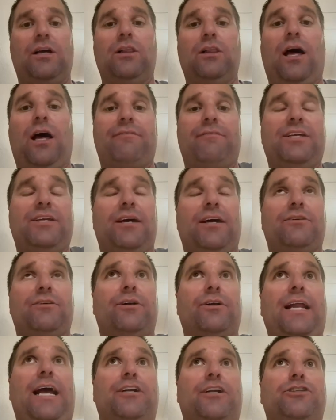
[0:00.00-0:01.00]
a lot of the other
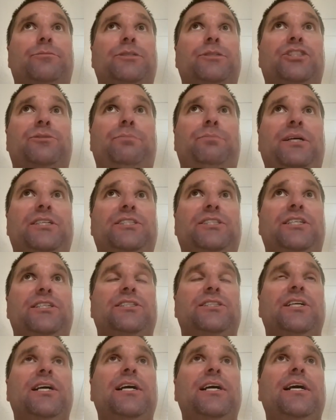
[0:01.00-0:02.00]
anadromous
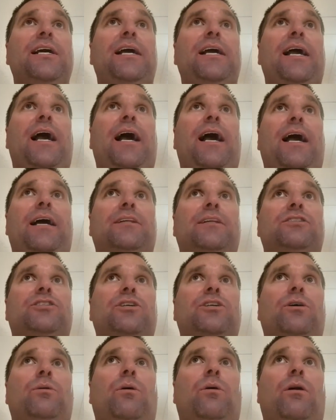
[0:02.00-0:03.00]
species. And
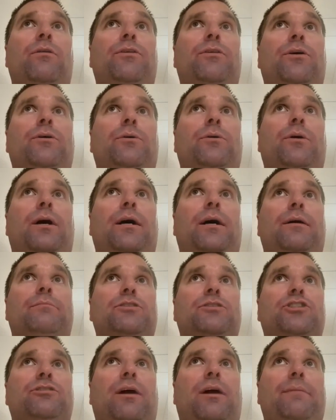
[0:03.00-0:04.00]
so although
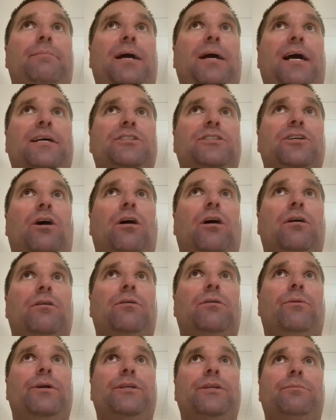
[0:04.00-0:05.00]
striped bass are
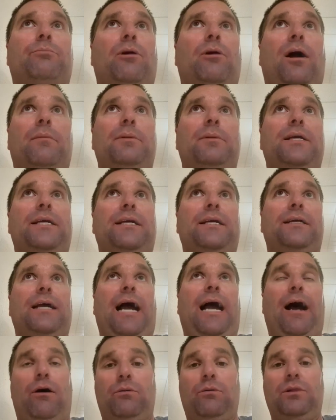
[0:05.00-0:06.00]
going to probably
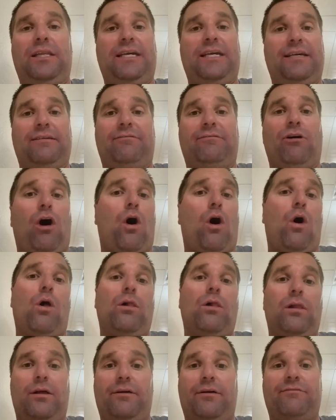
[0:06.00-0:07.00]
outlive
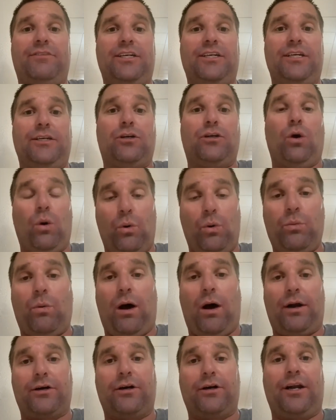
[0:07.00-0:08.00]
all of the cold
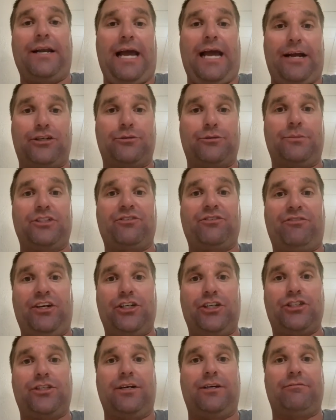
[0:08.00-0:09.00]
water anadromous
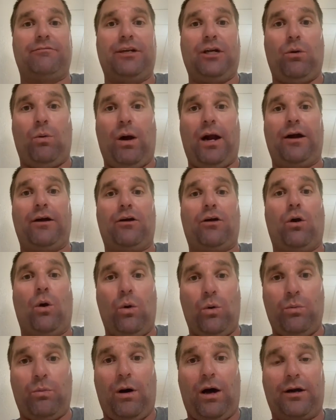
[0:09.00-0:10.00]
fish that require
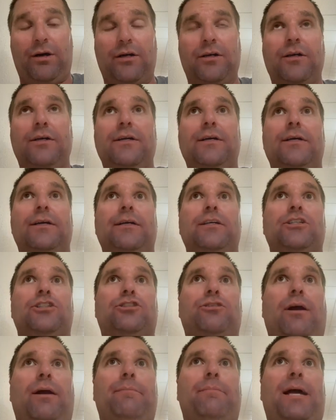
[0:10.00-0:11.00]
cold water,
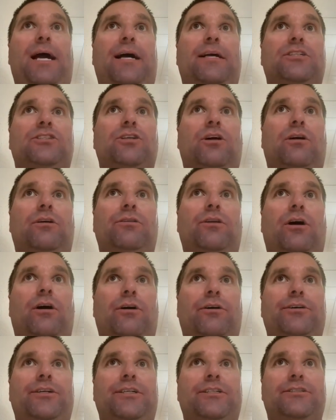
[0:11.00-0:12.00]
striped bass are the
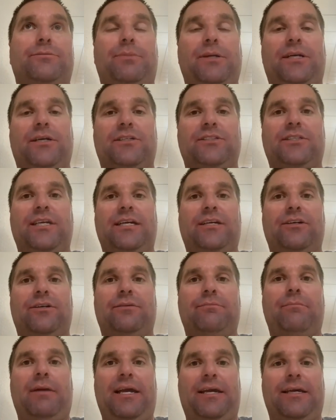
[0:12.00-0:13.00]
hardiest because they
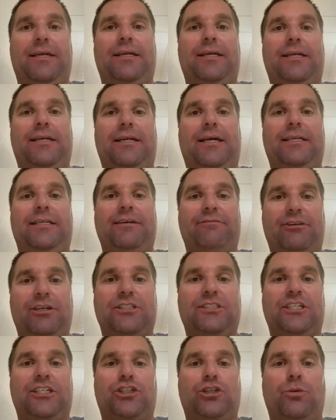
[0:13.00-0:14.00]
couldn't make it in a
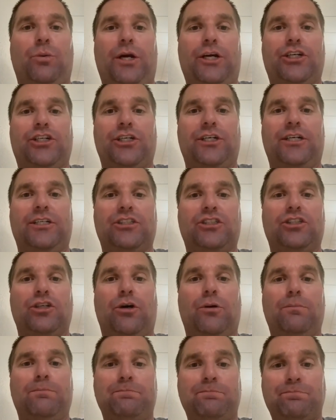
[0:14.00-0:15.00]
different situation. And
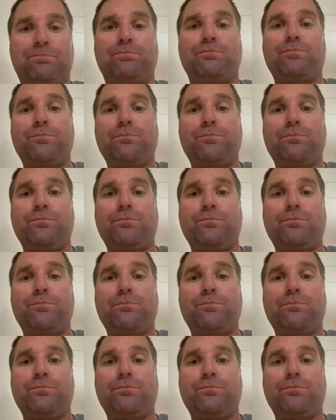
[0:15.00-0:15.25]
so